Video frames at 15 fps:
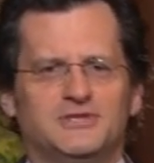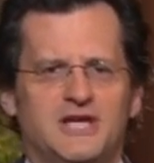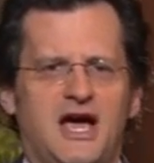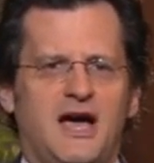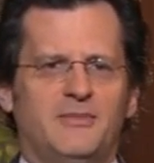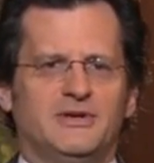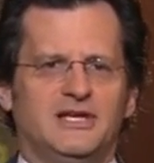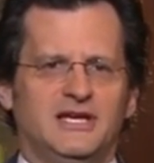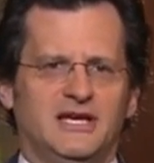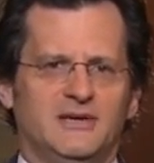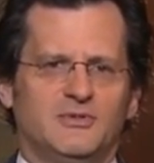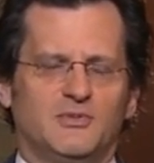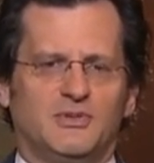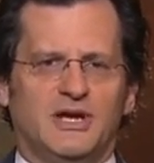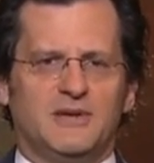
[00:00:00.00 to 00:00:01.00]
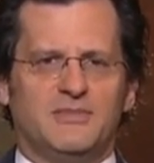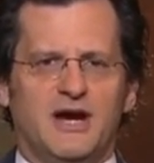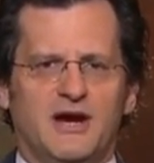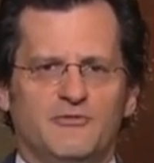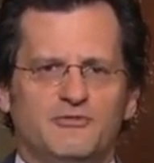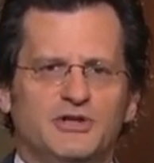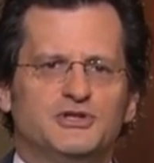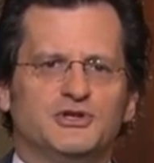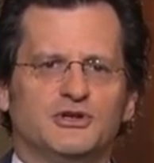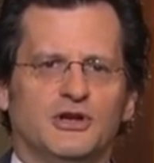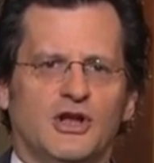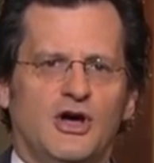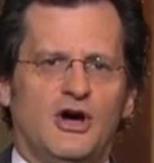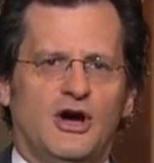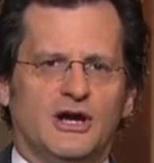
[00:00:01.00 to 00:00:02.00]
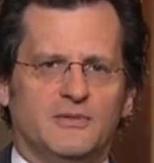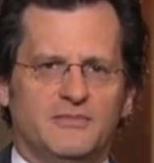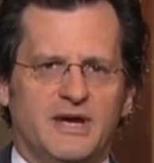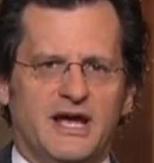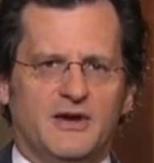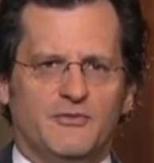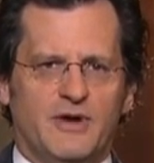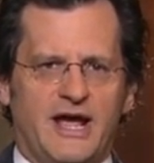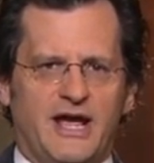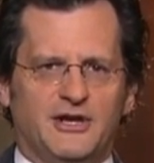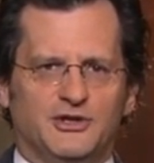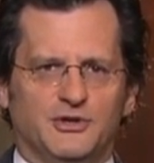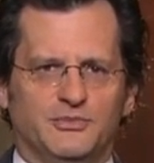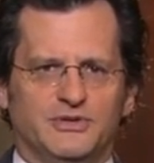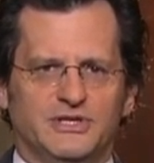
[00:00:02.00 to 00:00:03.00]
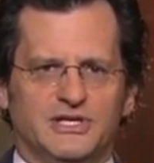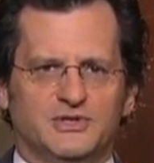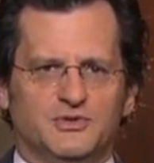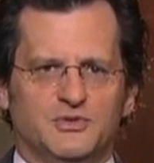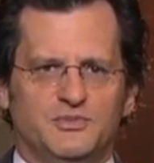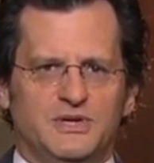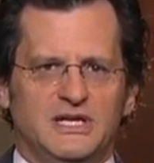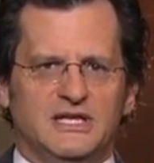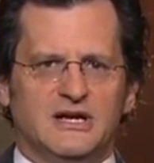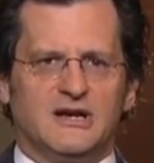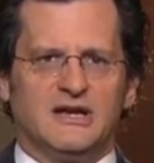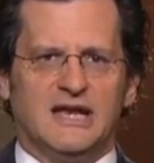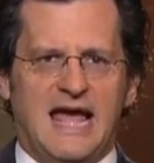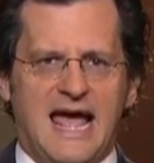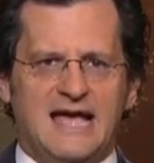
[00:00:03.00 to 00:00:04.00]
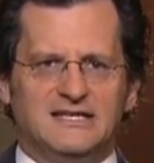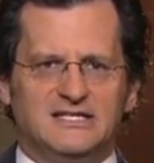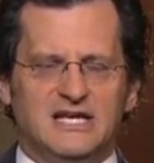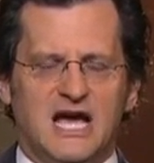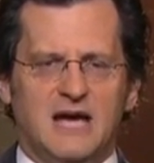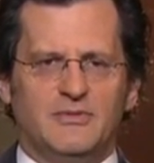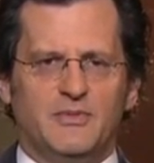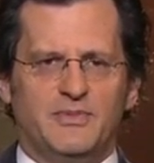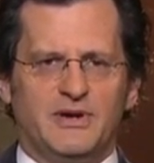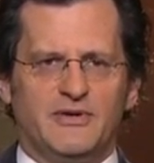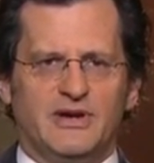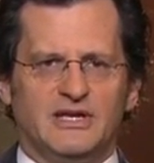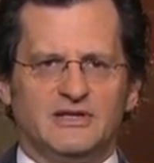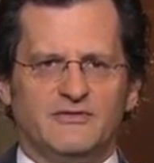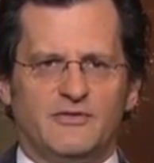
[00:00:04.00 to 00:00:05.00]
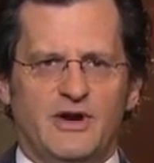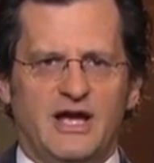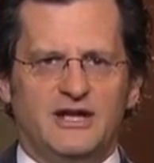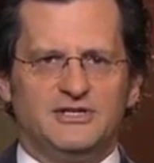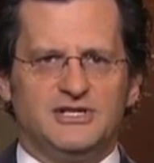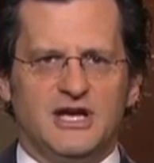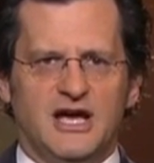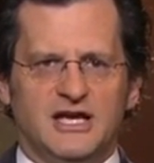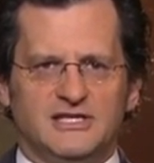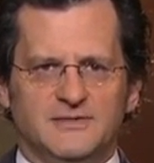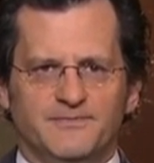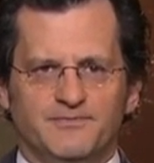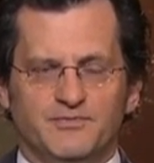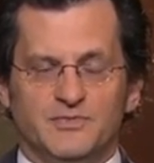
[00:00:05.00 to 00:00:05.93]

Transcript: Tom and Kim are played by Richard Long and Meg Randall, but this would be their last time appearing in the franchise.